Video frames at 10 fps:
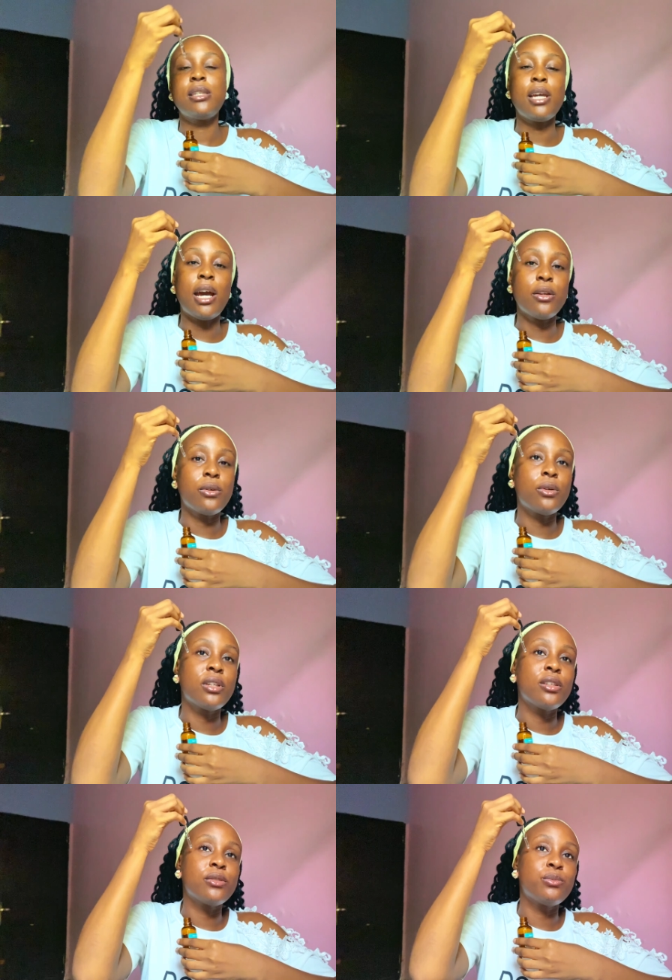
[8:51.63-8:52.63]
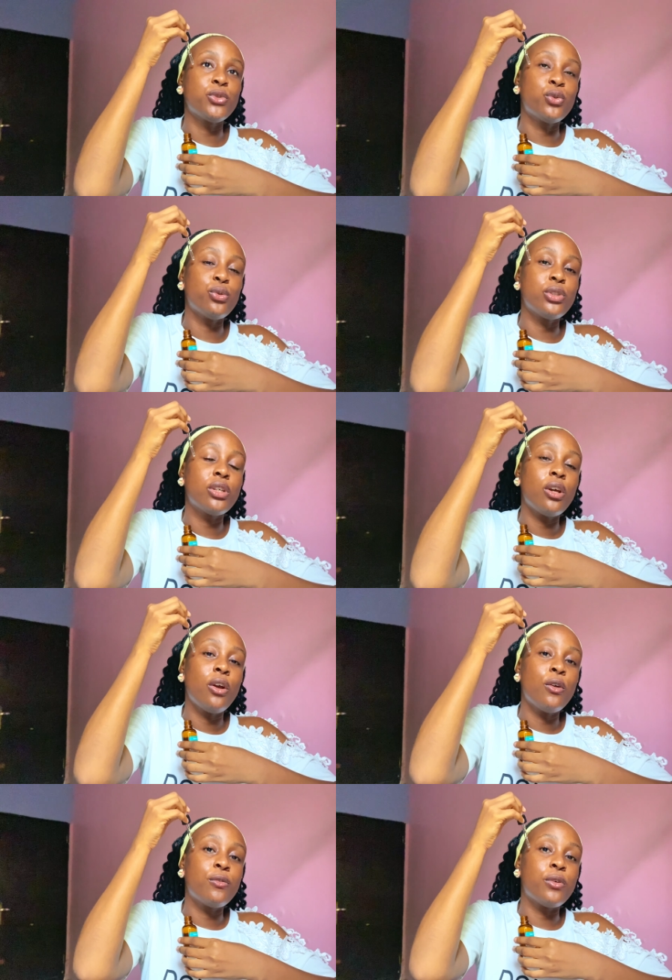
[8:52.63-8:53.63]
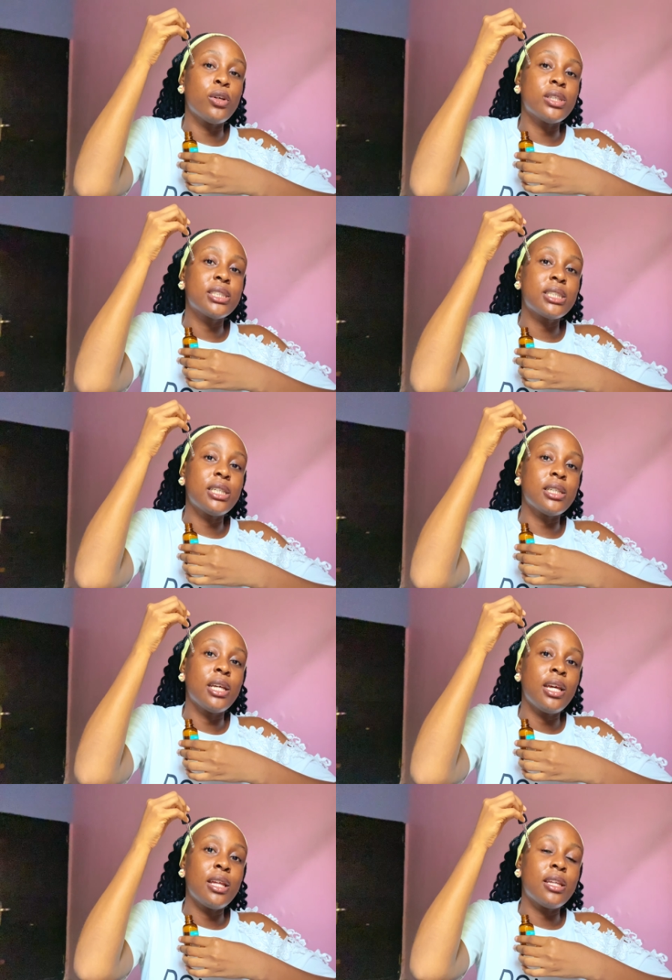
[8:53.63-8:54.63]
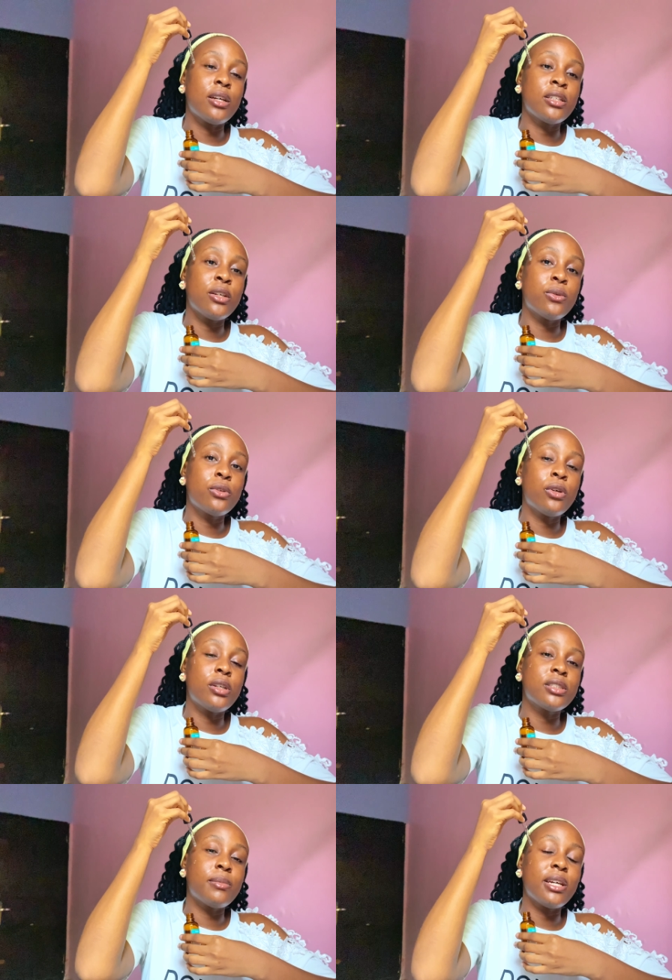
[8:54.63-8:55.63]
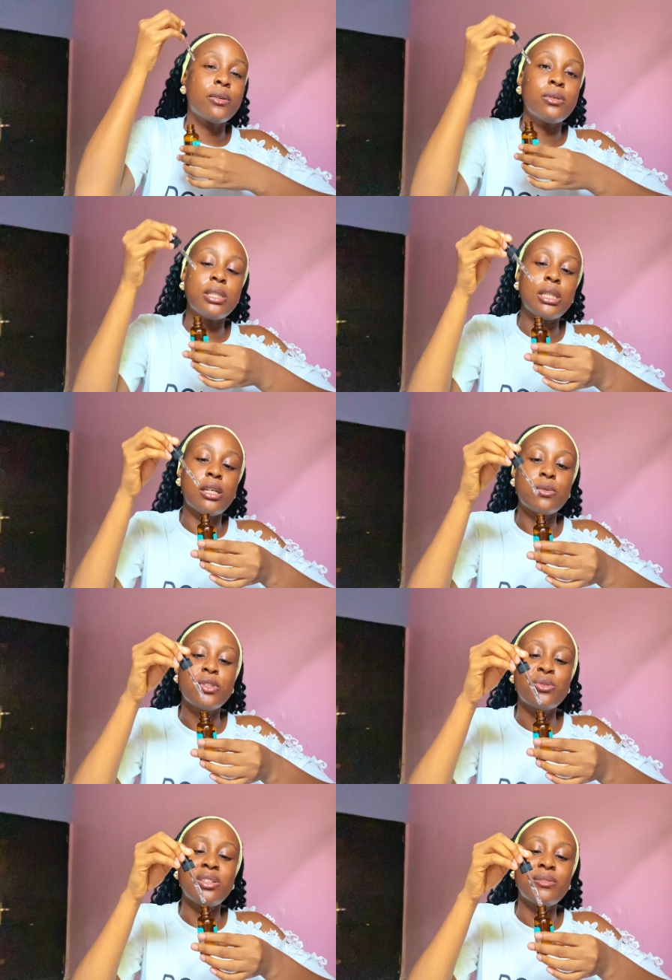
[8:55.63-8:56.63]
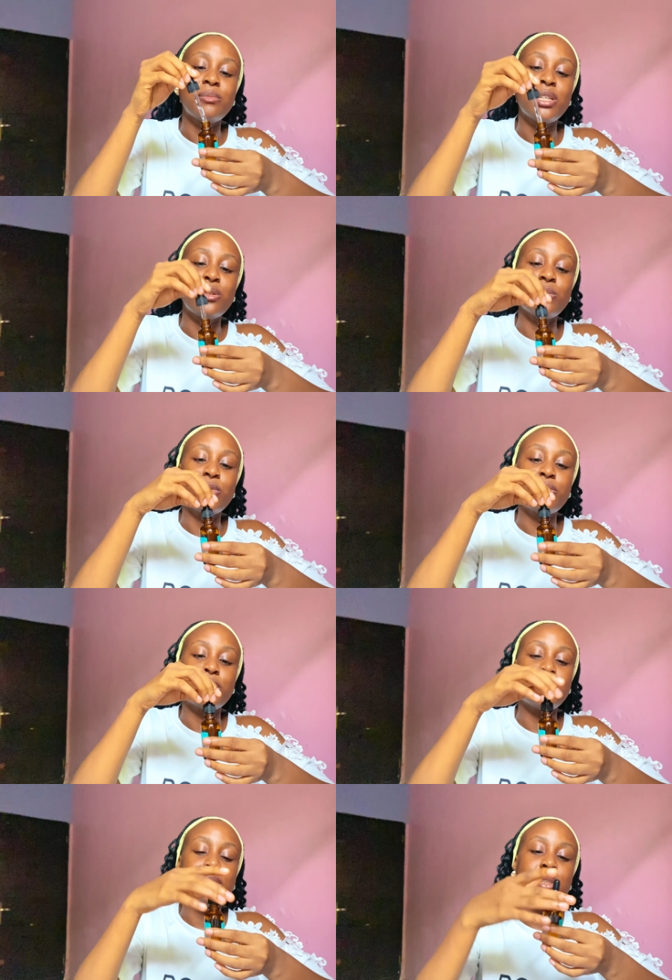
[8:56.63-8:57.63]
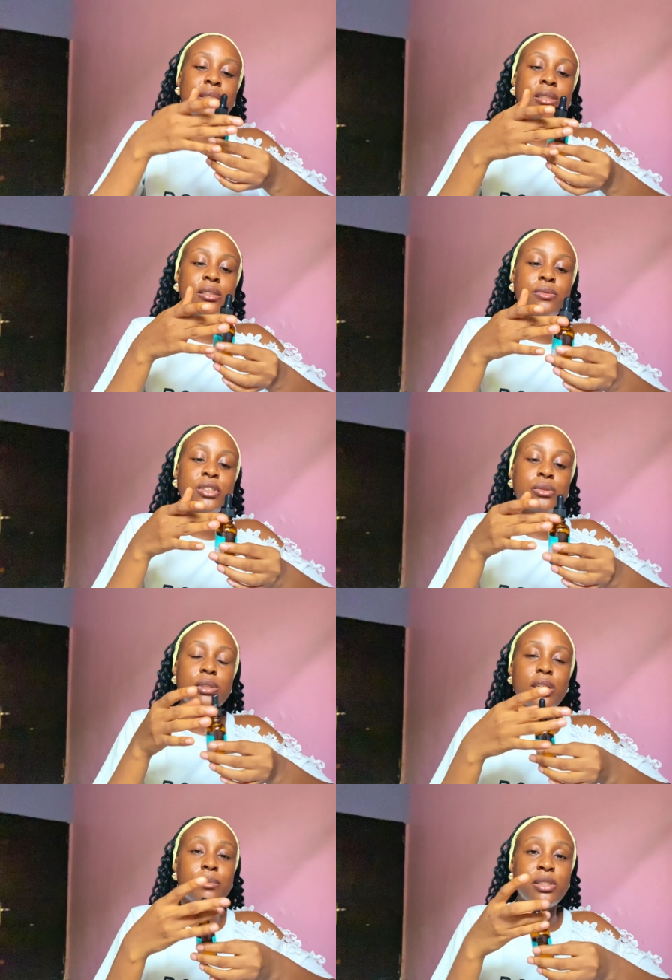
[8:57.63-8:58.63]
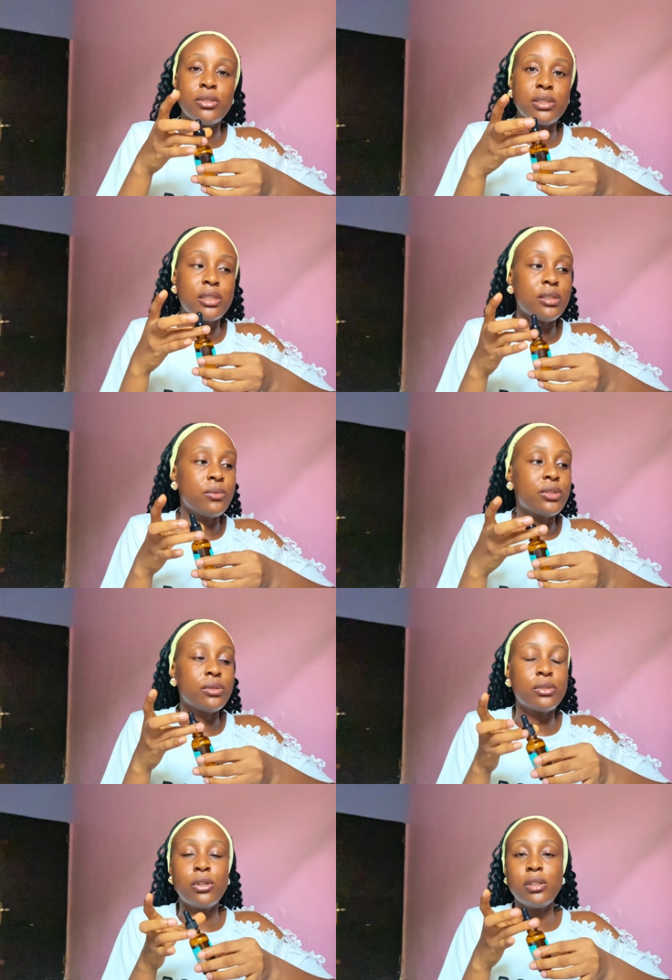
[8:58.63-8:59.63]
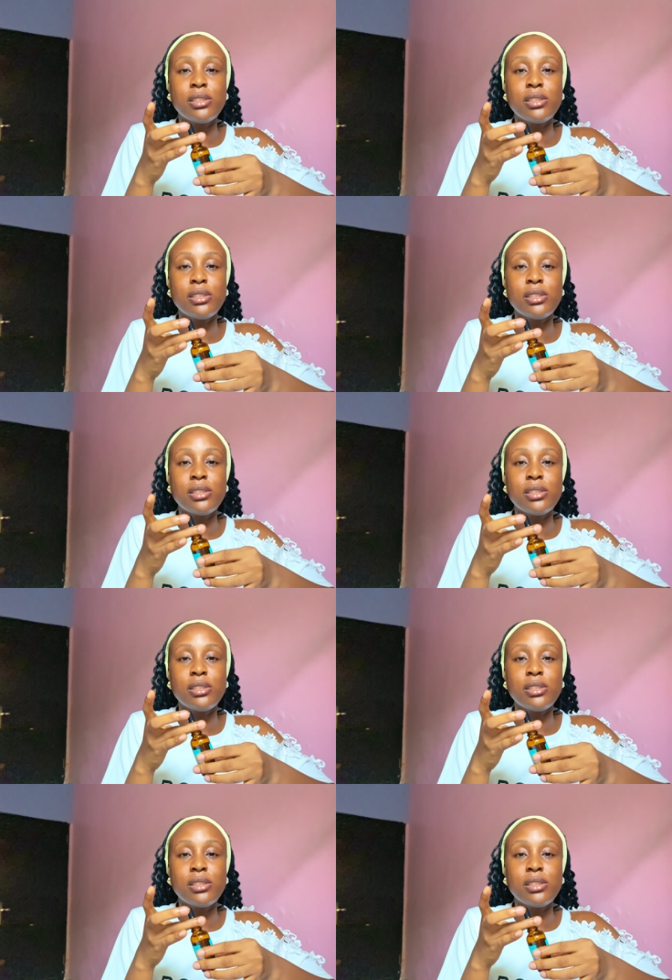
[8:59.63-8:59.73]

They are not good for your skin. That they could cause micro tears, which could even make you more photosensitive, which could damage your skin, which could cause